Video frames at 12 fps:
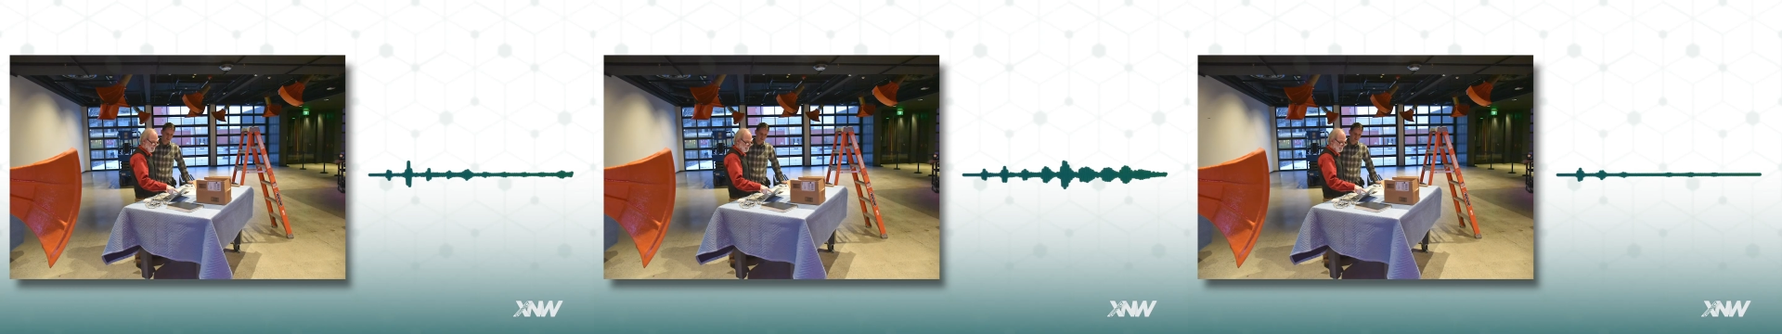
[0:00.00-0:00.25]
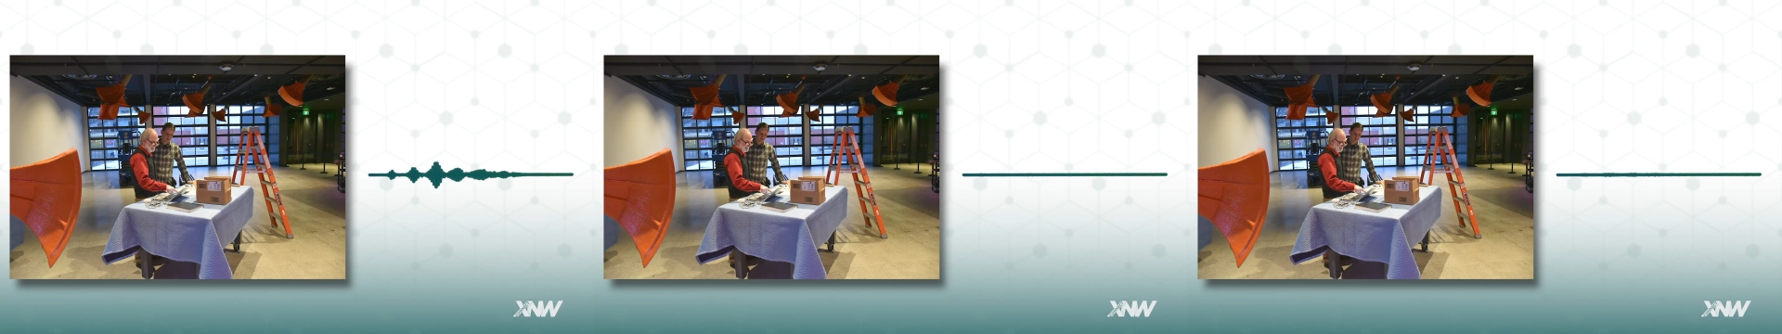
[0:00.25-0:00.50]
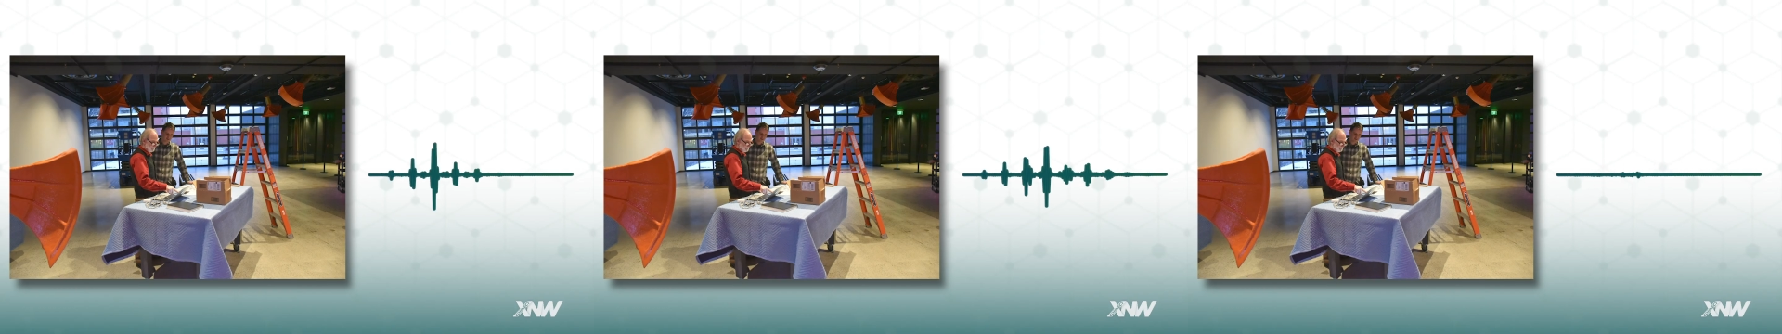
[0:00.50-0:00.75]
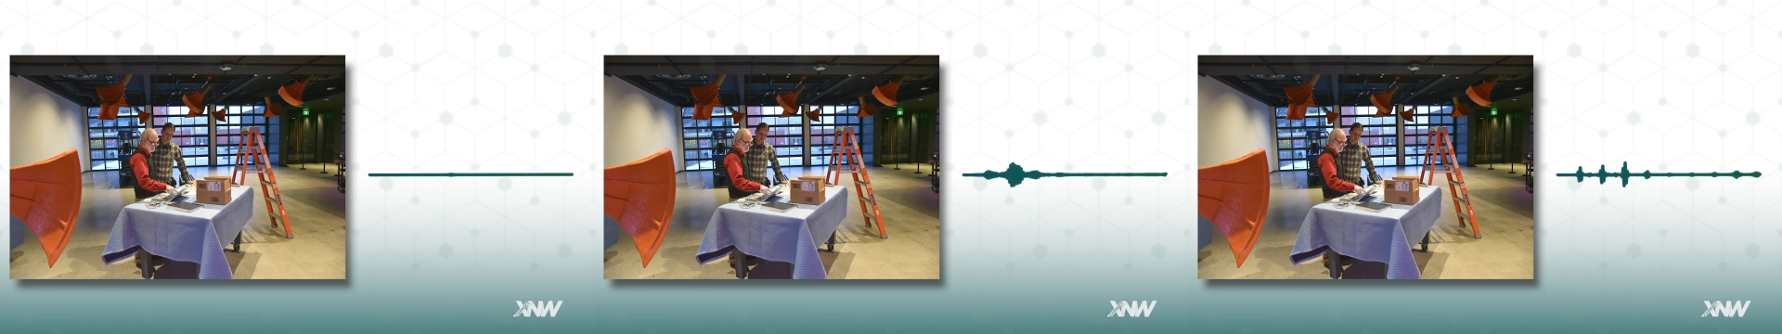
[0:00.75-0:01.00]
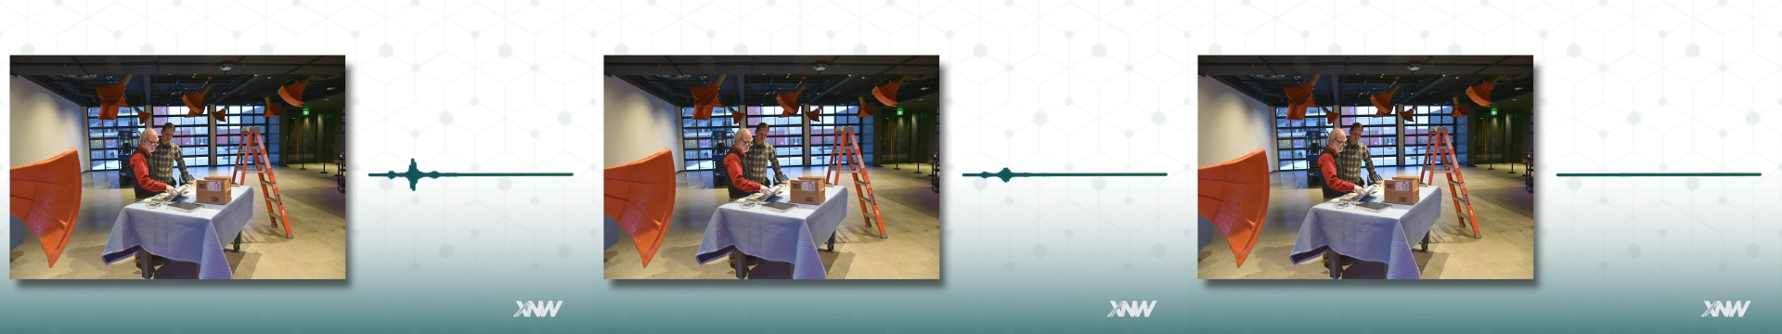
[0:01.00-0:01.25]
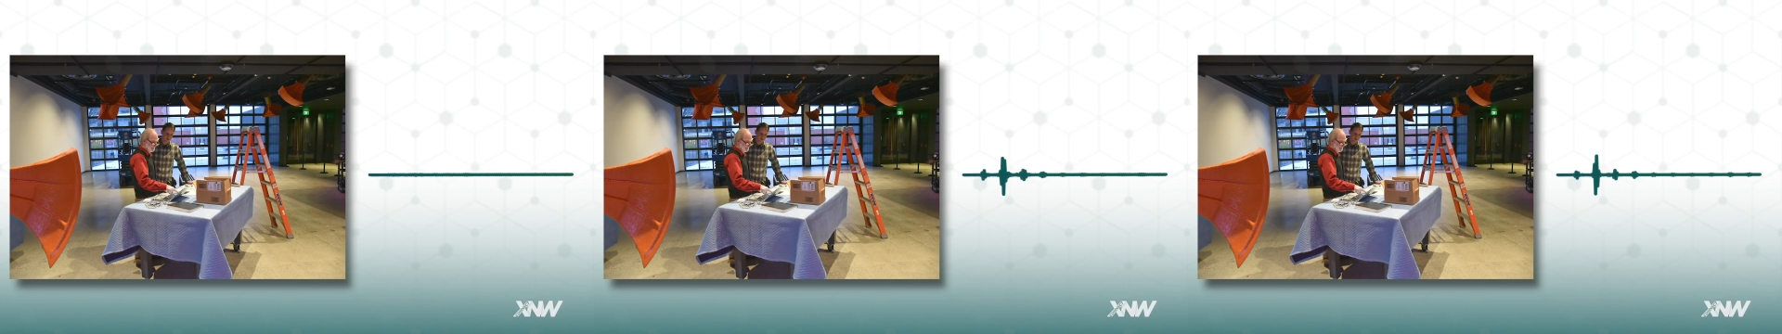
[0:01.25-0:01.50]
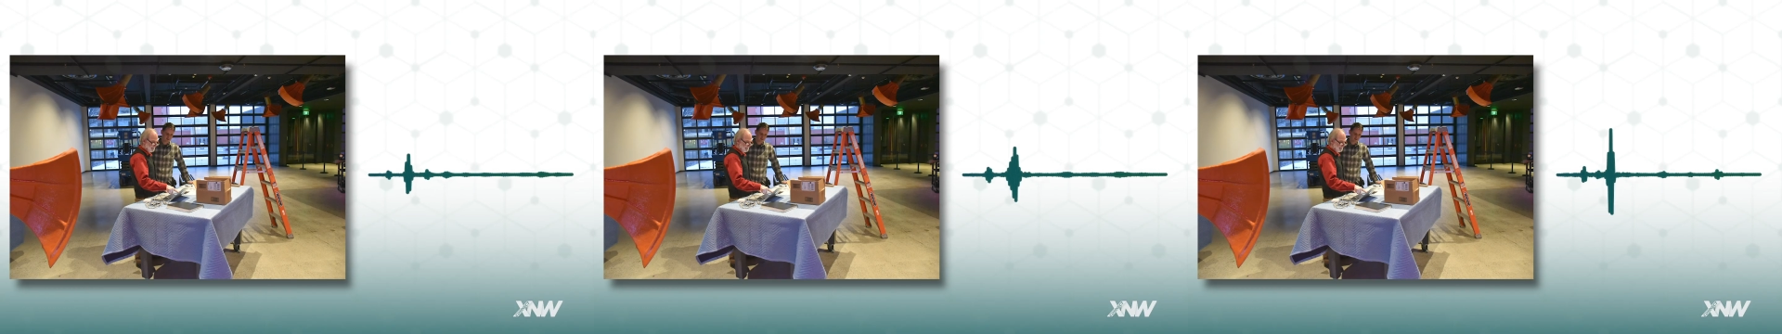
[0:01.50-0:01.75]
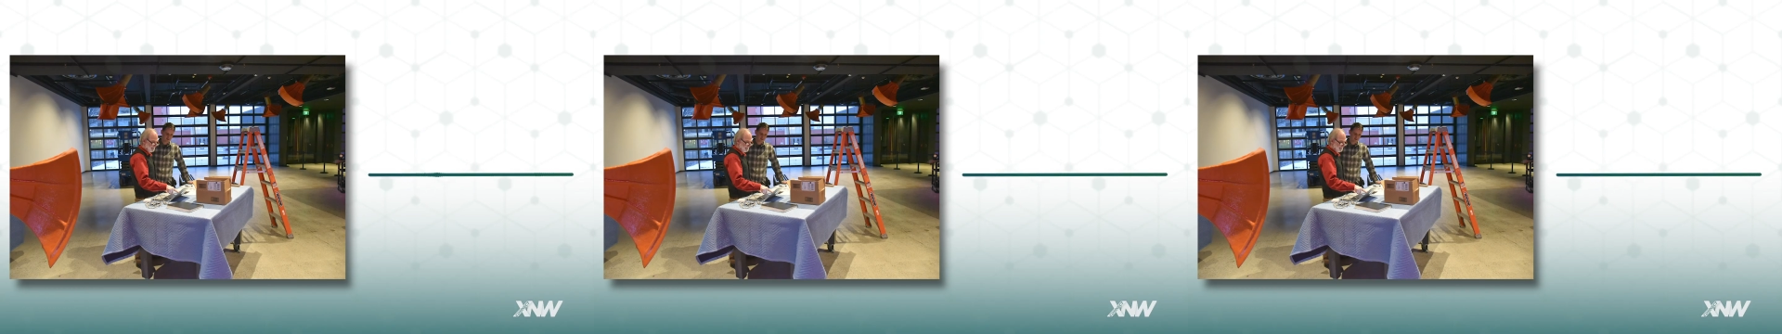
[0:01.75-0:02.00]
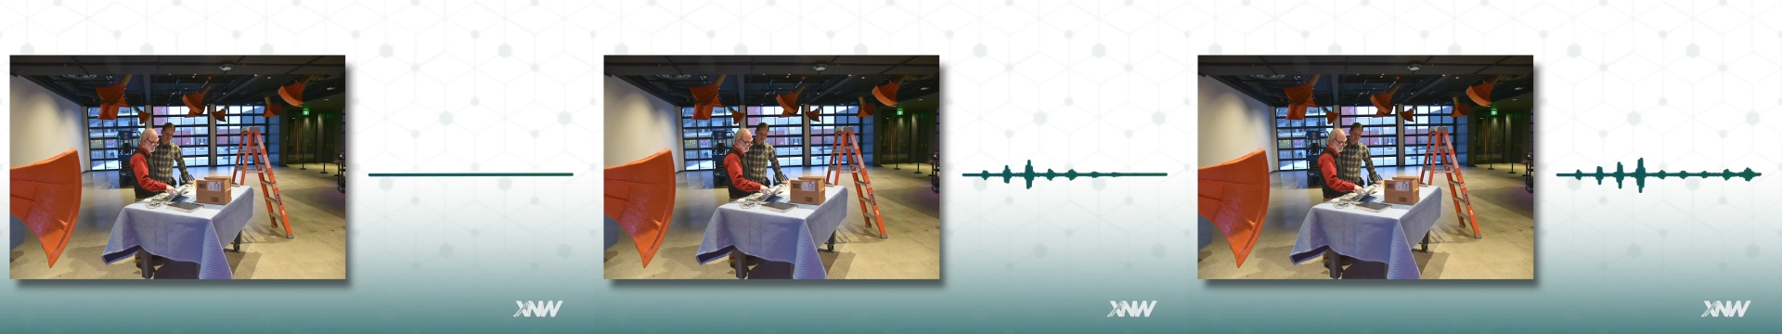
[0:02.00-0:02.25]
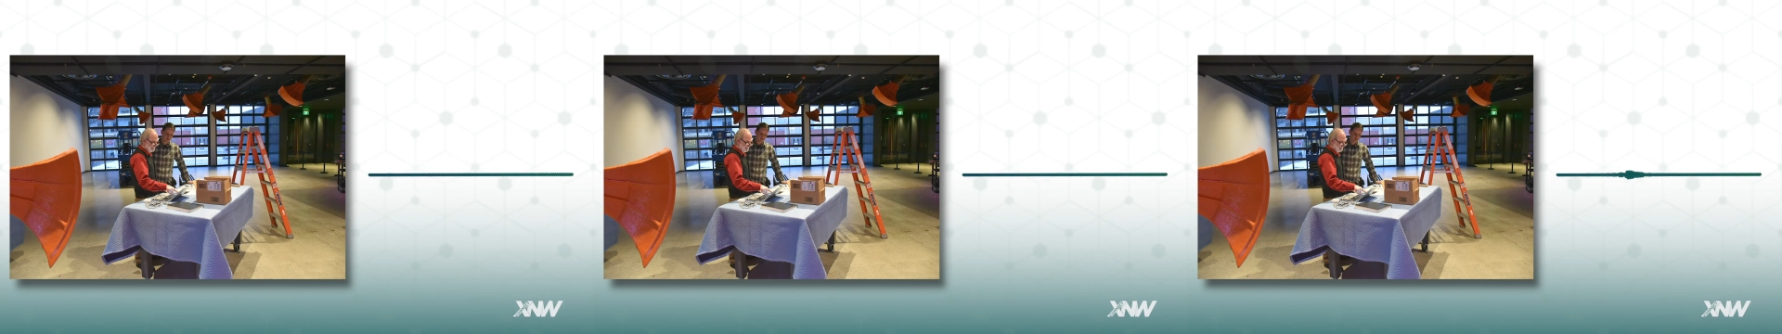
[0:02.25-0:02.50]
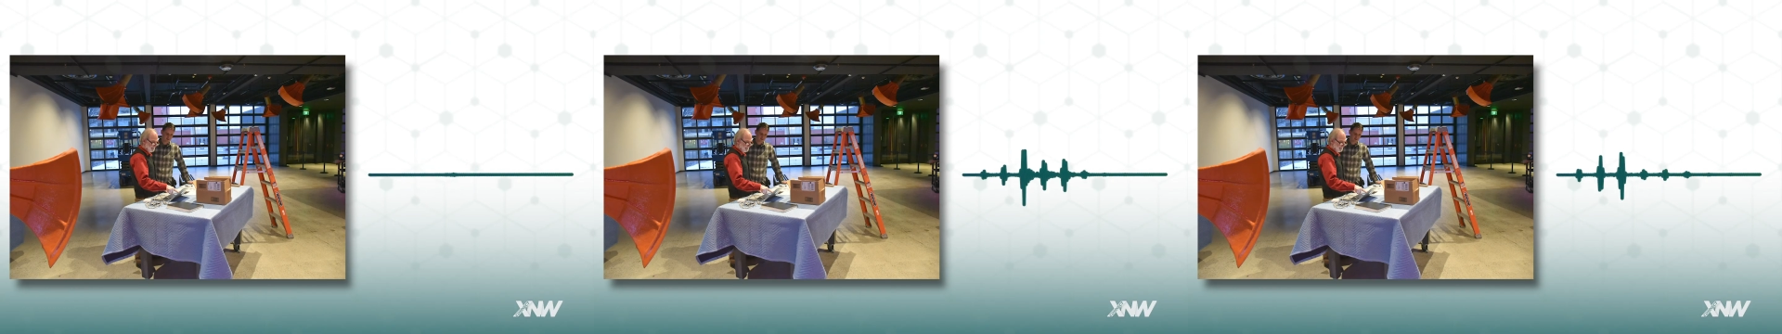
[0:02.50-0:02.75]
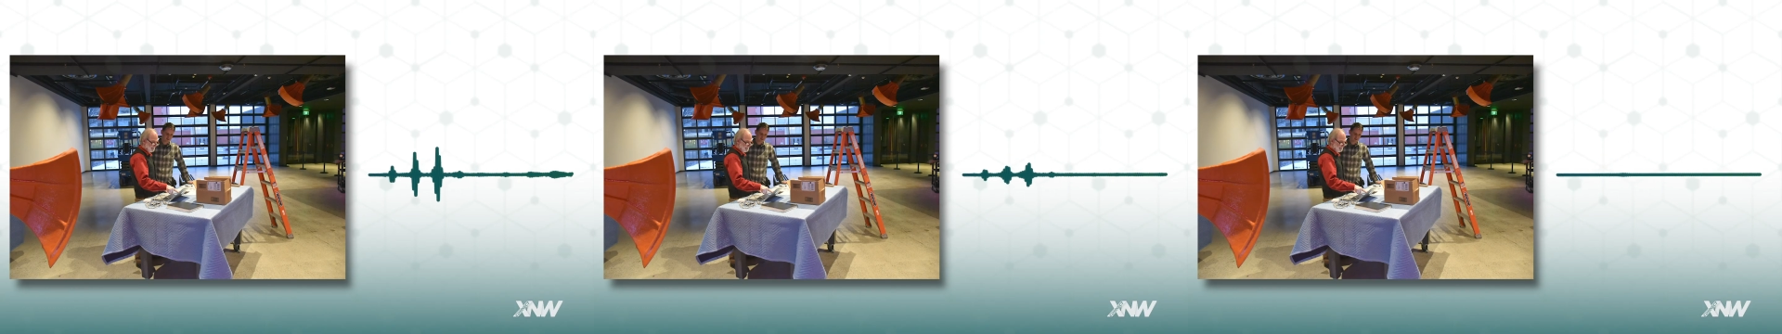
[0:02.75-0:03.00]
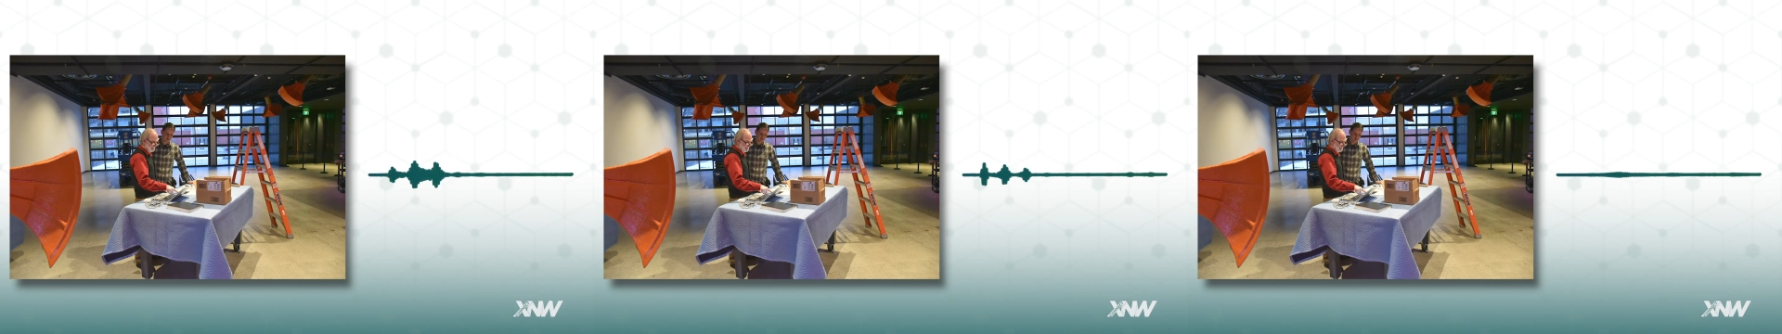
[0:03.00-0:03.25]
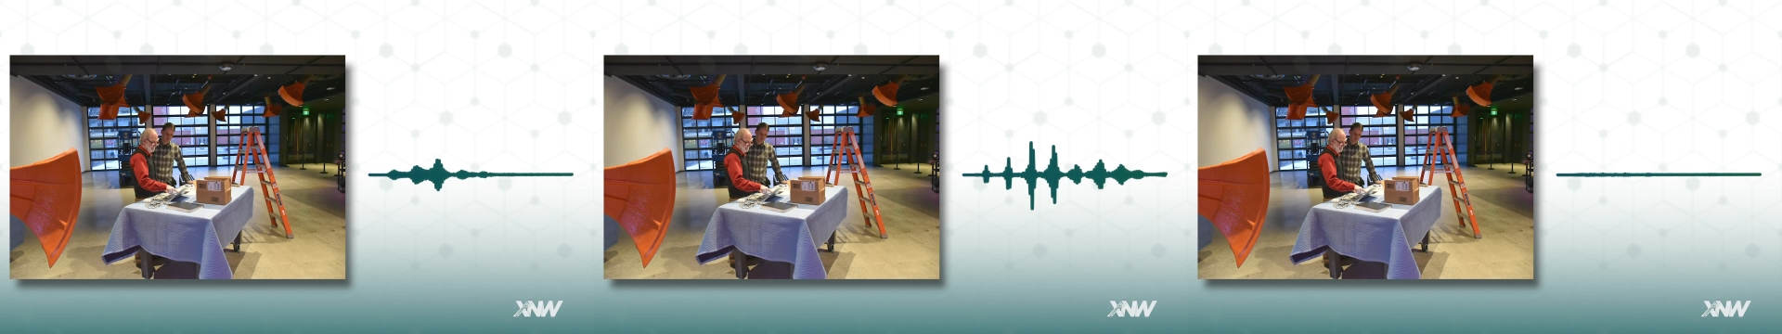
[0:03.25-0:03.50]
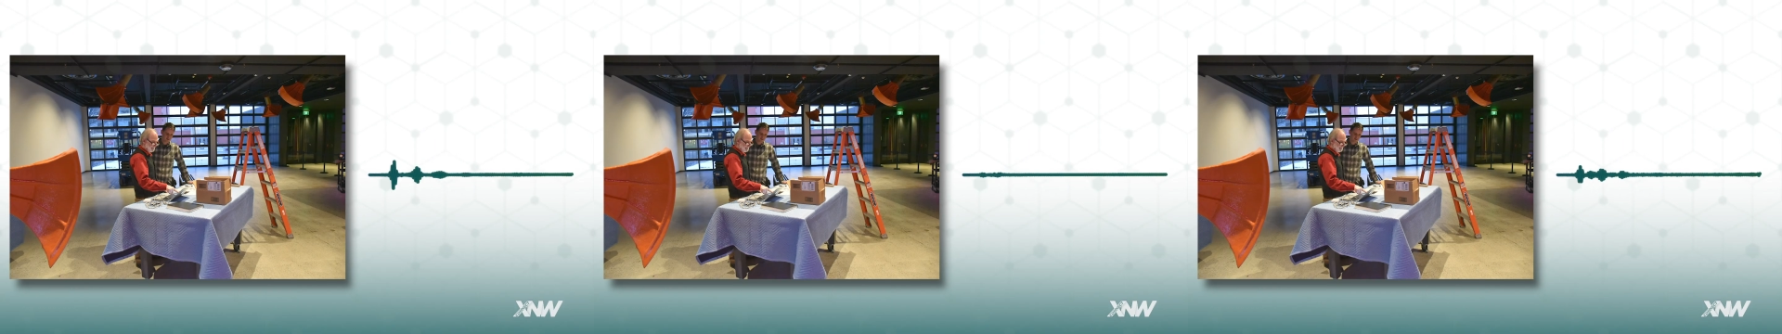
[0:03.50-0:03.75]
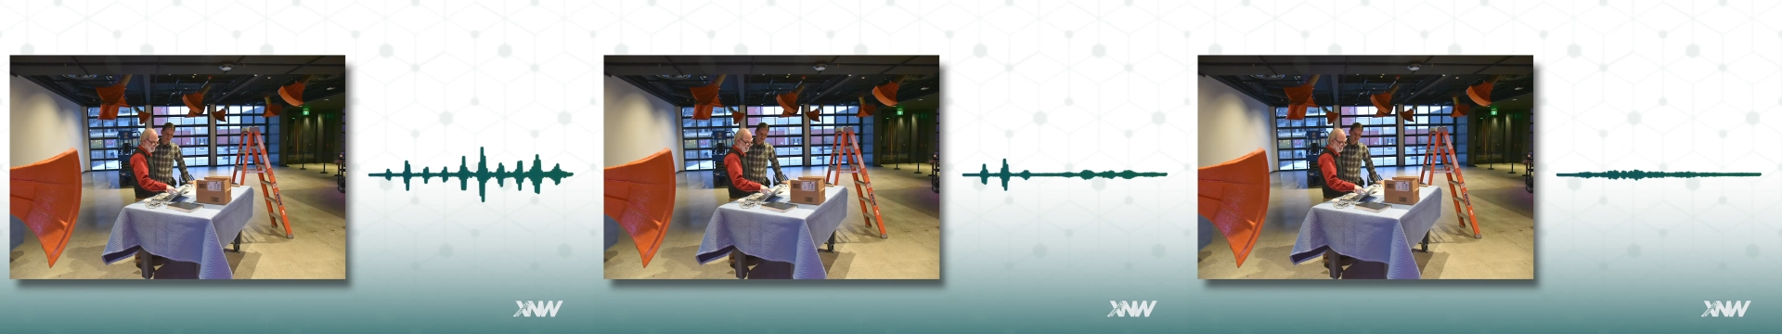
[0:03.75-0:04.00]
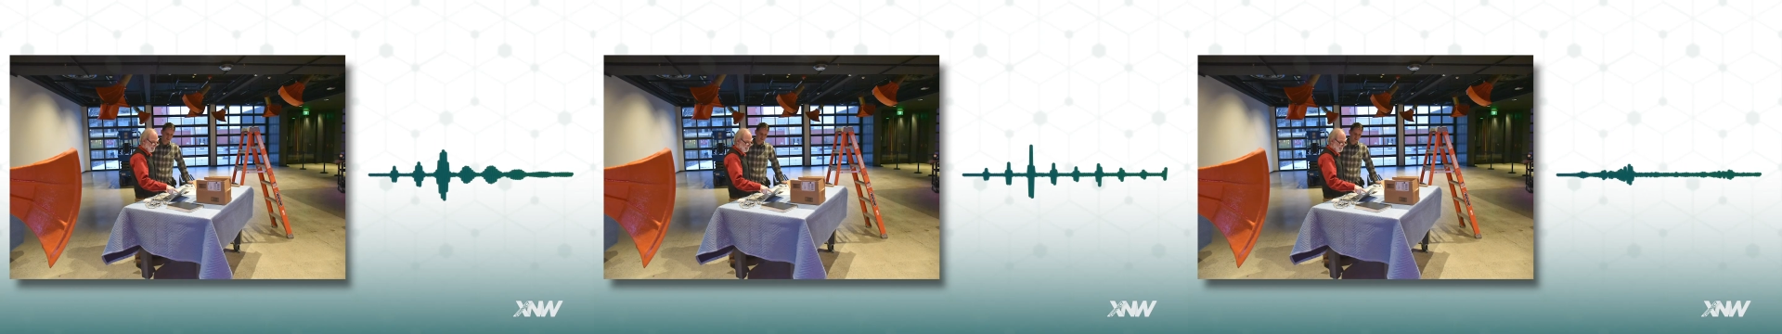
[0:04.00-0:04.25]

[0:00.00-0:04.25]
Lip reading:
[unreadable: no face in view]